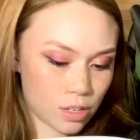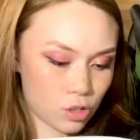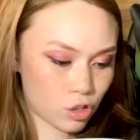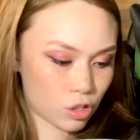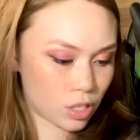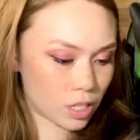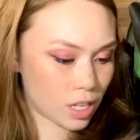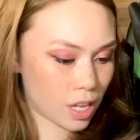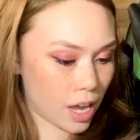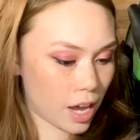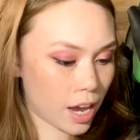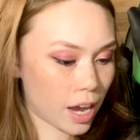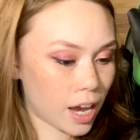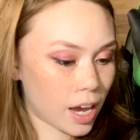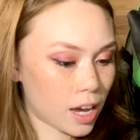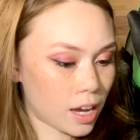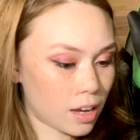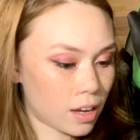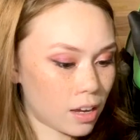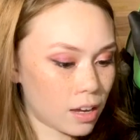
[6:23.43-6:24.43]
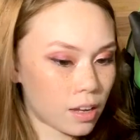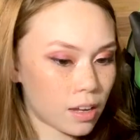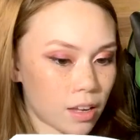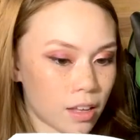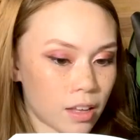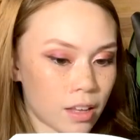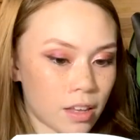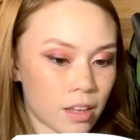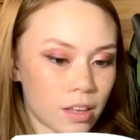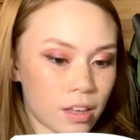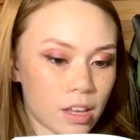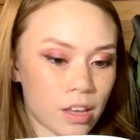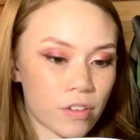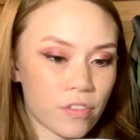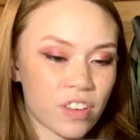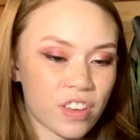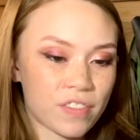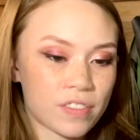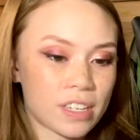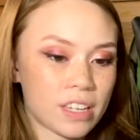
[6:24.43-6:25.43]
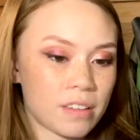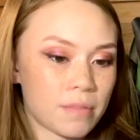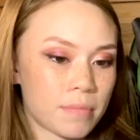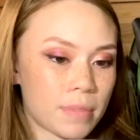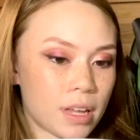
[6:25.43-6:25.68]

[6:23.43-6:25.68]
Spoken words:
Just like 15